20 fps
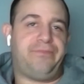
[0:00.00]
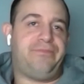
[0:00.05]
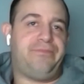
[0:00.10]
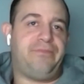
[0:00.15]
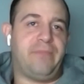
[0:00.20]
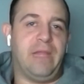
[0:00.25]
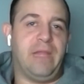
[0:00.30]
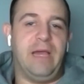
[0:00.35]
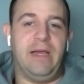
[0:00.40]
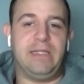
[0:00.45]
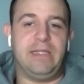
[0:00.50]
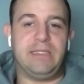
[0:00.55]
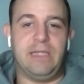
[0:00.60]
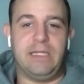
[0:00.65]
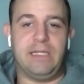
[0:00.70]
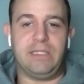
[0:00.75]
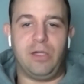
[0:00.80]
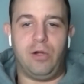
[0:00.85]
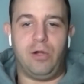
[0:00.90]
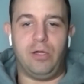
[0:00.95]

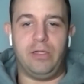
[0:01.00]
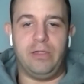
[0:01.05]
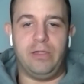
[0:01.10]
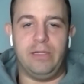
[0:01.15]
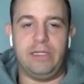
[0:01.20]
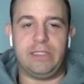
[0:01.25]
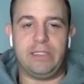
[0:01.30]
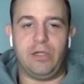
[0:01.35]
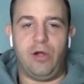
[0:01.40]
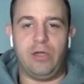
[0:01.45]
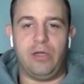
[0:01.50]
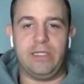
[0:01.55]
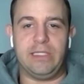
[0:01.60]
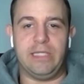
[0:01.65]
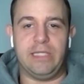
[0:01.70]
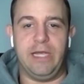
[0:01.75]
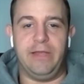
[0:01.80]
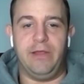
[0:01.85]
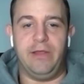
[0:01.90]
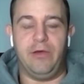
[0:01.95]
It's hard to
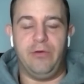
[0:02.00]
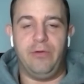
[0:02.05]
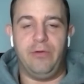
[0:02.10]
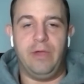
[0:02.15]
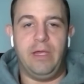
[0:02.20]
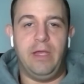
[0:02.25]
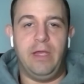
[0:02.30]
say though.